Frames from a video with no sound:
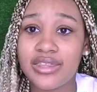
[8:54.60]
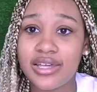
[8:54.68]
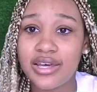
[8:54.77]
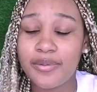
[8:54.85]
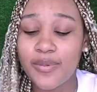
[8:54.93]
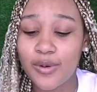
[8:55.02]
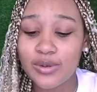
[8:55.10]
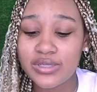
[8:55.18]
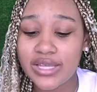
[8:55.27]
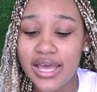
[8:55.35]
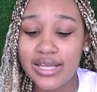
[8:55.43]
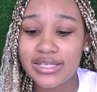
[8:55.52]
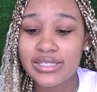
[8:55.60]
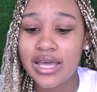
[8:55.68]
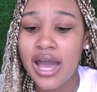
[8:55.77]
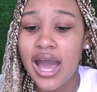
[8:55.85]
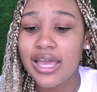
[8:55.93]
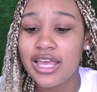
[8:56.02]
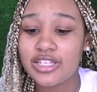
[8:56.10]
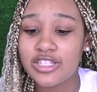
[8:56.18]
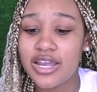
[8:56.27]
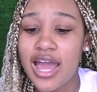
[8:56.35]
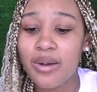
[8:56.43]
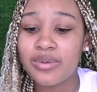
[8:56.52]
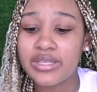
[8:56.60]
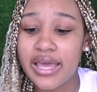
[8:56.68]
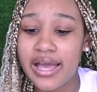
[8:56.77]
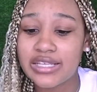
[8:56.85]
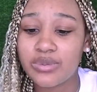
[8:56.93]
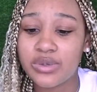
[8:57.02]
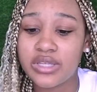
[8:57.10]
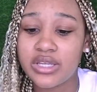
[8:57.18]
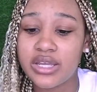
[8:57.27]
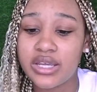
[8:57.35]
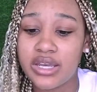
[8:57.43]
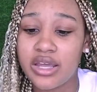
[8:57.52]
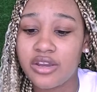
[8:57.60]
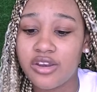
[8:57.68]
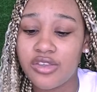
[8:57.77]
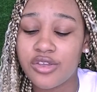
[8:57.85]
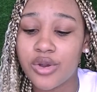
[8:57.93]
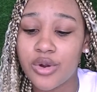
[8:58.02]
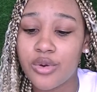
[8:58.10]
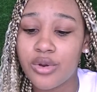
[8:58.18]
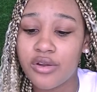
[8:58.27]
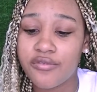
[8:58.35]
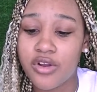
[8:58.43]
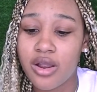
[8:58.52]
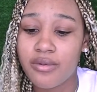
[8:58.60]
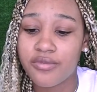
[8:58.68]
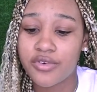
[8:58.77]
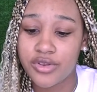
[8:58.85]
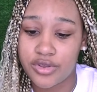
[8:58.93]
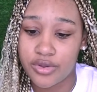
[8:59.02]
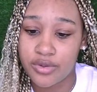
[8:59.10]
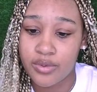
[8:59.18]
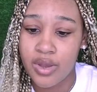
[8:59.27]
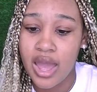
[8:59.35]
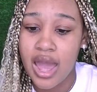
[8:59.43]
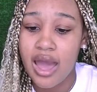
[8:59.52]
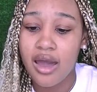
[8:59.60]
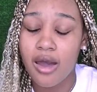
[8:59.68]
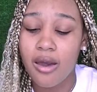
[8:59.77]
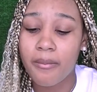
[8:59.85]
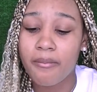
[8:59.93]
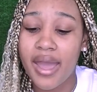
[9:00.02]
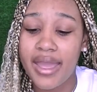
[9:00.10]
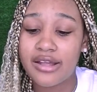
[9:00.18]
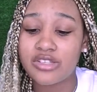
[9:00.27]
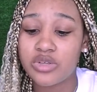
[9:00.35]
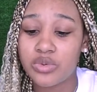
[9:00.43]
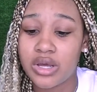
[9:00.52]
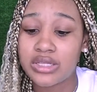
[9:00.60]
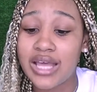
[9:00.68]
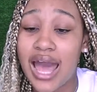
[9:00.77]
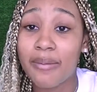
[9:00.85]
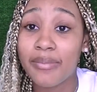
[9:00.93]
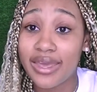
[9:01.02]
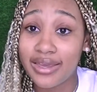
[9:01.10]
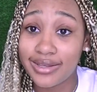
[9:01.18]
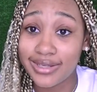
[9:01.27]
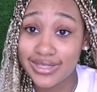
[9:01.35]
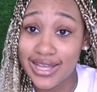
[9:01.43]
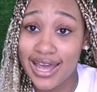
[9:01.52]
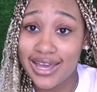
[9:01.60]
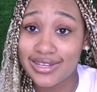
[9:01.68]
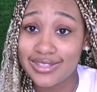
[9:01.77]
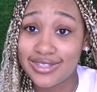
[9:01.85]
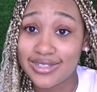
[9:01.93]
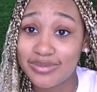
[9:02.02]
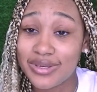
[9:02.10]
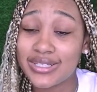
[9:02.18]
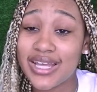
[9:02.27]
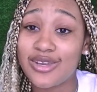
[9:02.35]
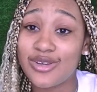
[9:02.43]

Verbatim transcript: The post says, yesterday I was asked, what did hitting another goal confirm for you? My answer was, I make good designs, because I